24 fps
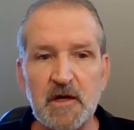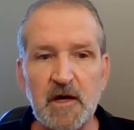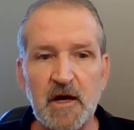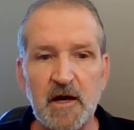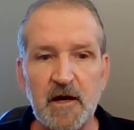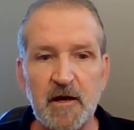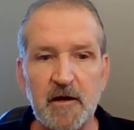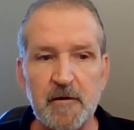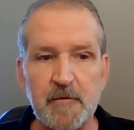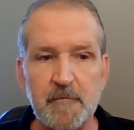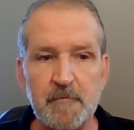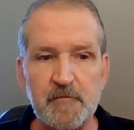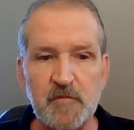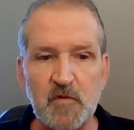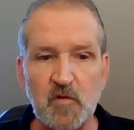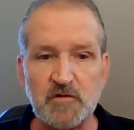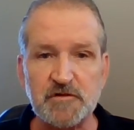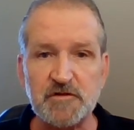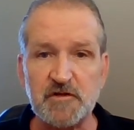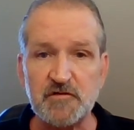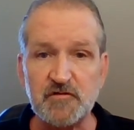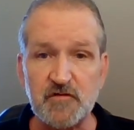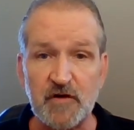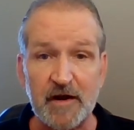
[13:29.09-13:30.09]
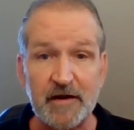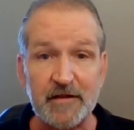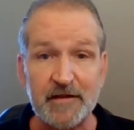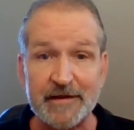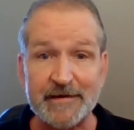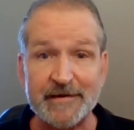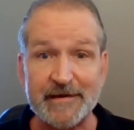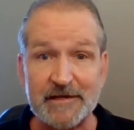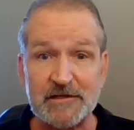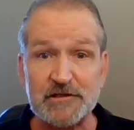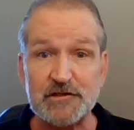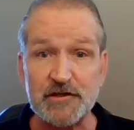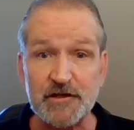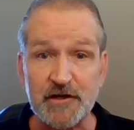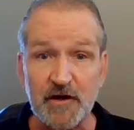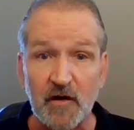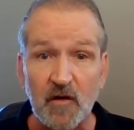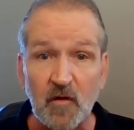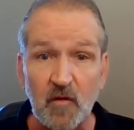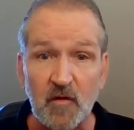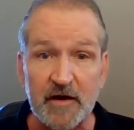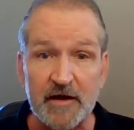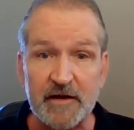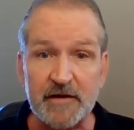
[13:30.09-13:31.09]
Of course, adrenaline gets you
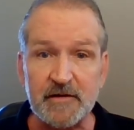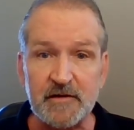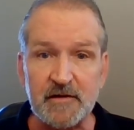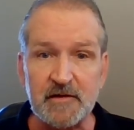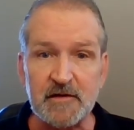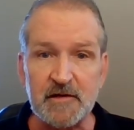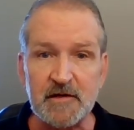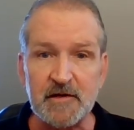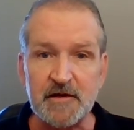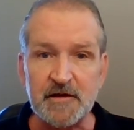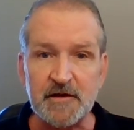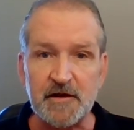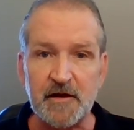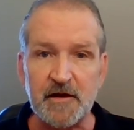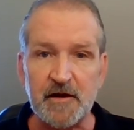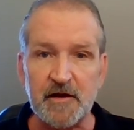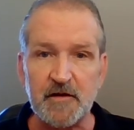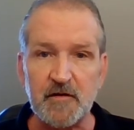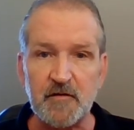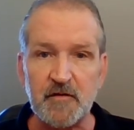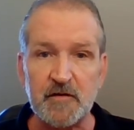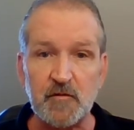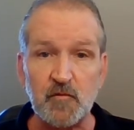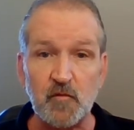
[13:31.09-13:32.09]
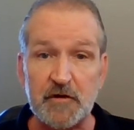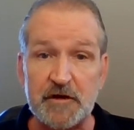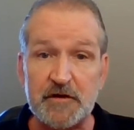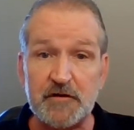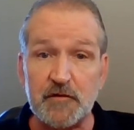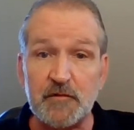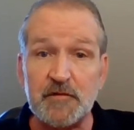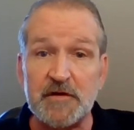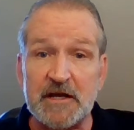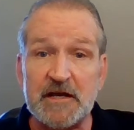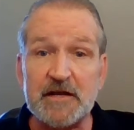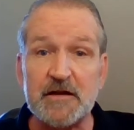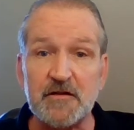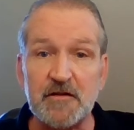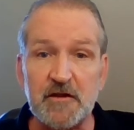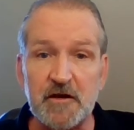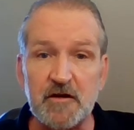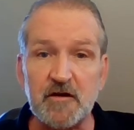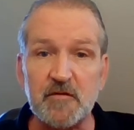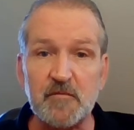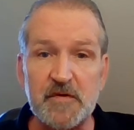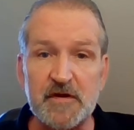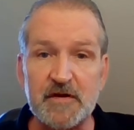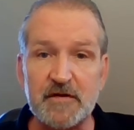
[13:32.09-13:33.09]
going, and we do need a
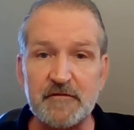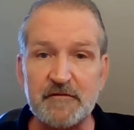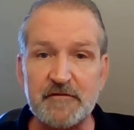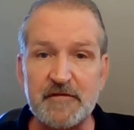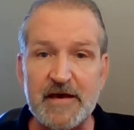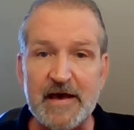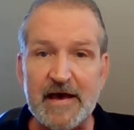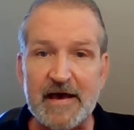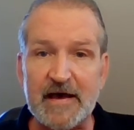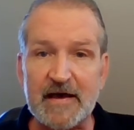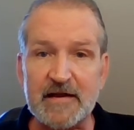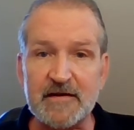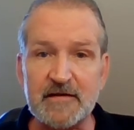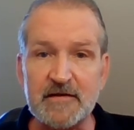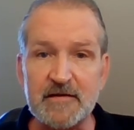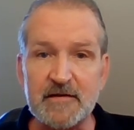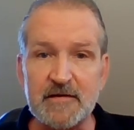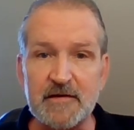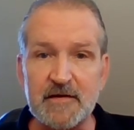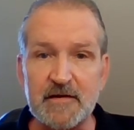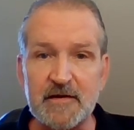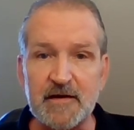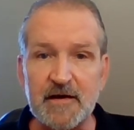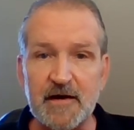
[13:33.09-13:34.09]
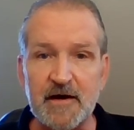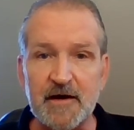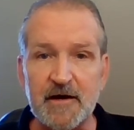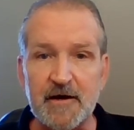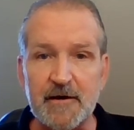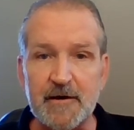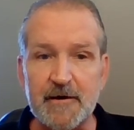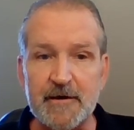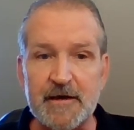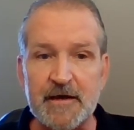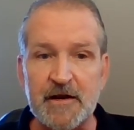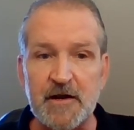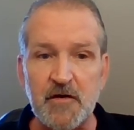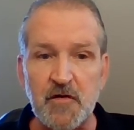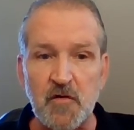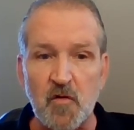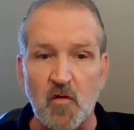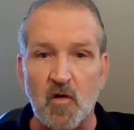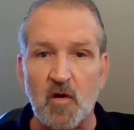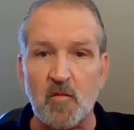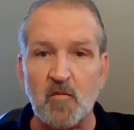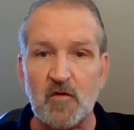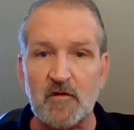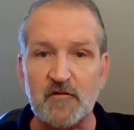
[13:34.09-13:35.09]
little bit of that in a
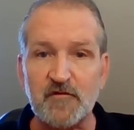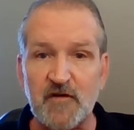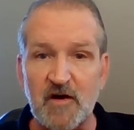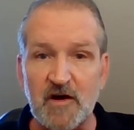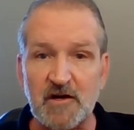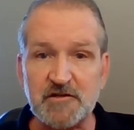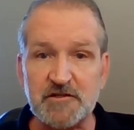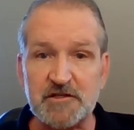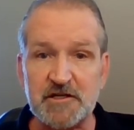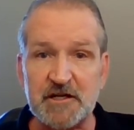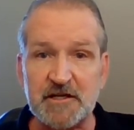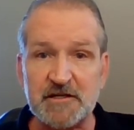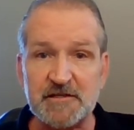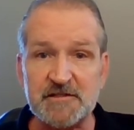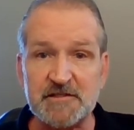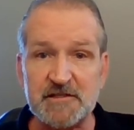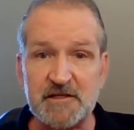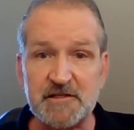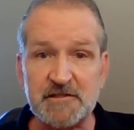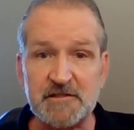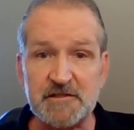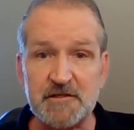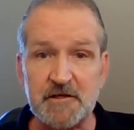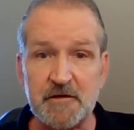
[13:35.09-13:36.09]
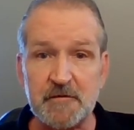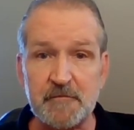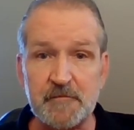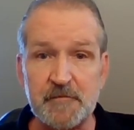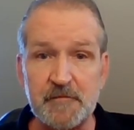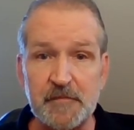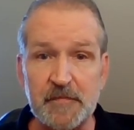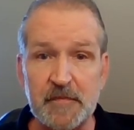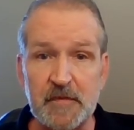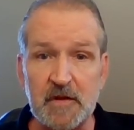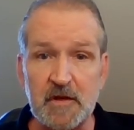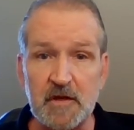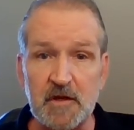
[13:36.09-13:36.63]
normal functioning system.